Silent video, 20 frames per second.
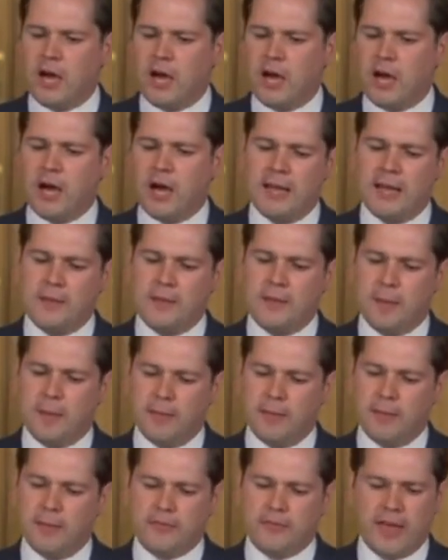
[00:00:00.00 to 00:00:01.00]
in the
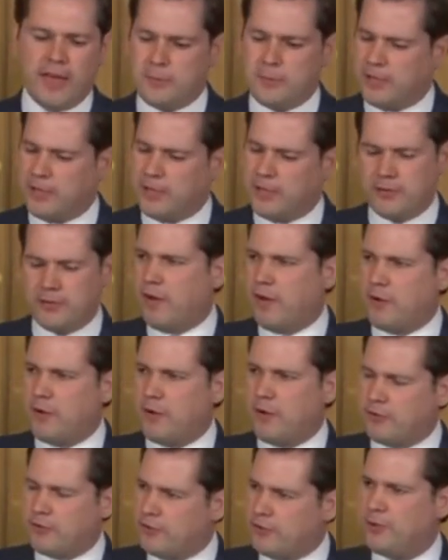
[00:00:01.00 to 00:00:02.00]
months ahead, because the
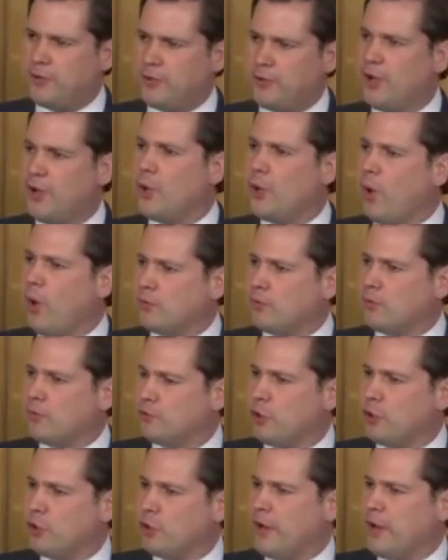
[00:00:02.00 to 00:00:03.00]
virus in one
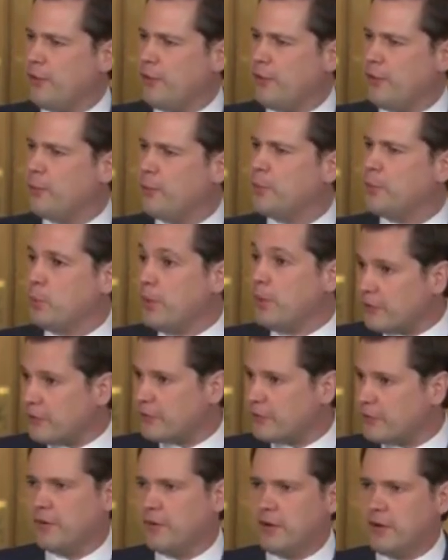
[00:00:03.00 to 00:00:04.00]
form or another will be with
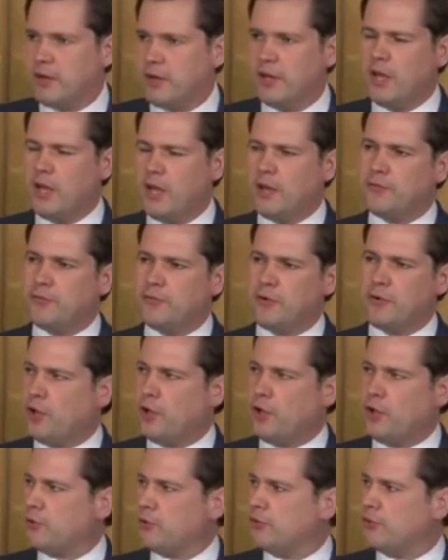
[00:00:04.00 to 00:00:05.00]
us for a
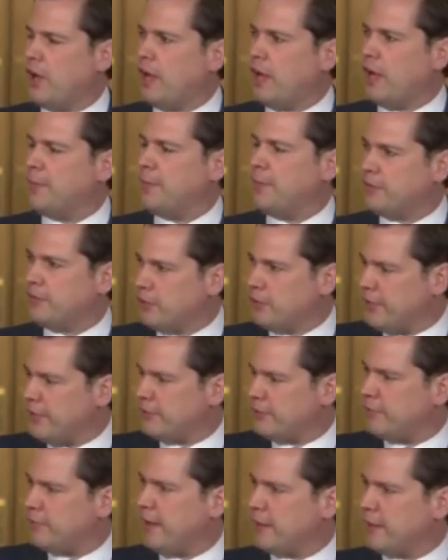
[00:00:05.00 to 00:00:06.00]
long time until there's
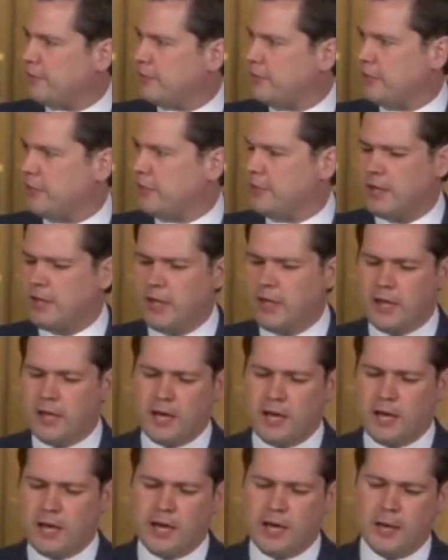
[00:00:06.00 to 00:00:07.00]
a vaccine
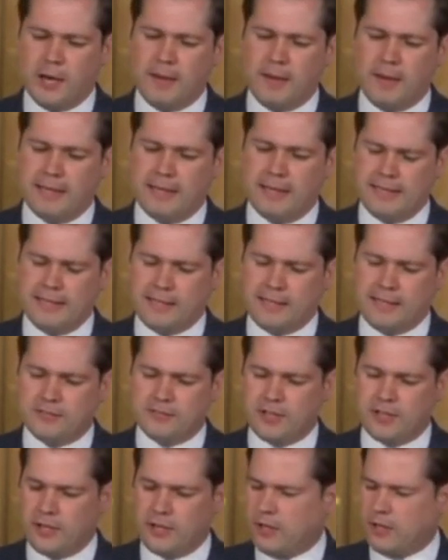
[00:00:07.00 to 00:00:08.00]
at least.
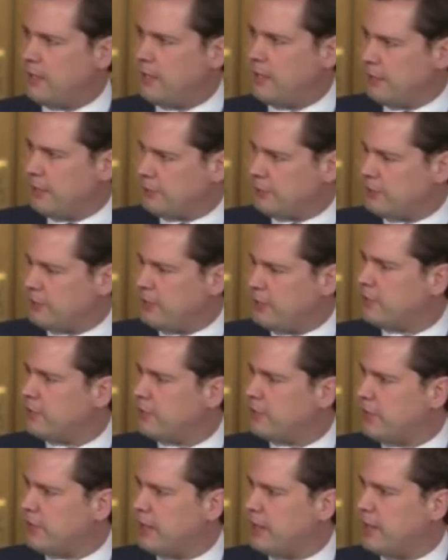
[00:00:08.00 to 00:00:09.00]
And I'll ask Steve to
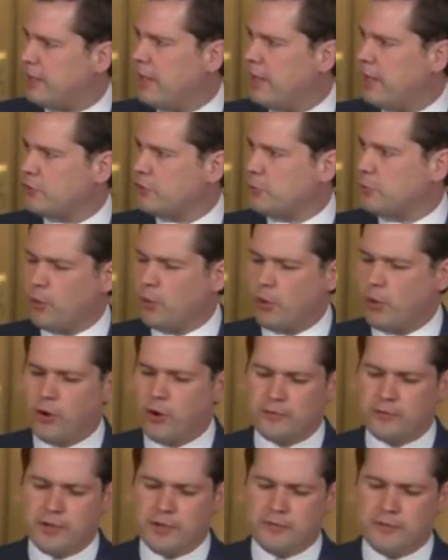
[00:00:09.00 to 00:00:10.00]
say some more
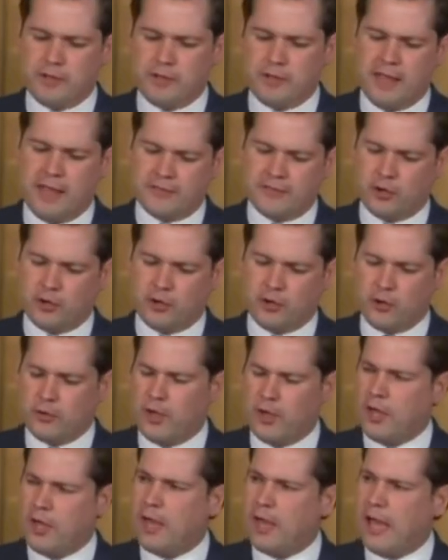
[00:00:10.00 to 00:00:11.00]
if he has it on
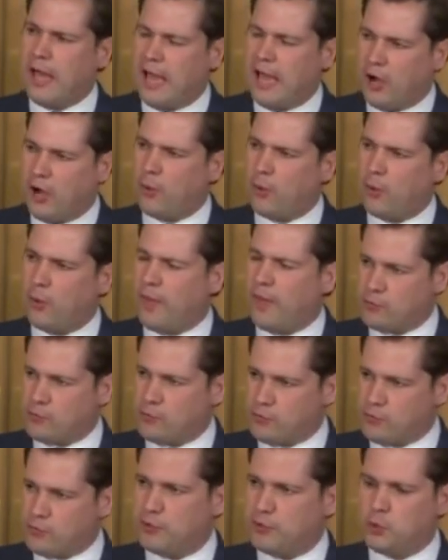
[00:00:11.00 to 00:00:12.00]
how that
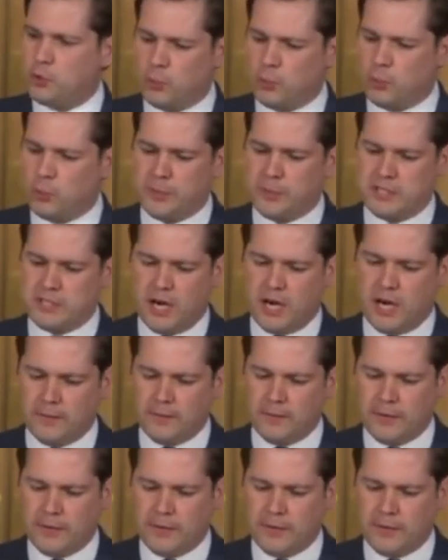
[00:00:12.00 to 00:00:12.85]
review will be done.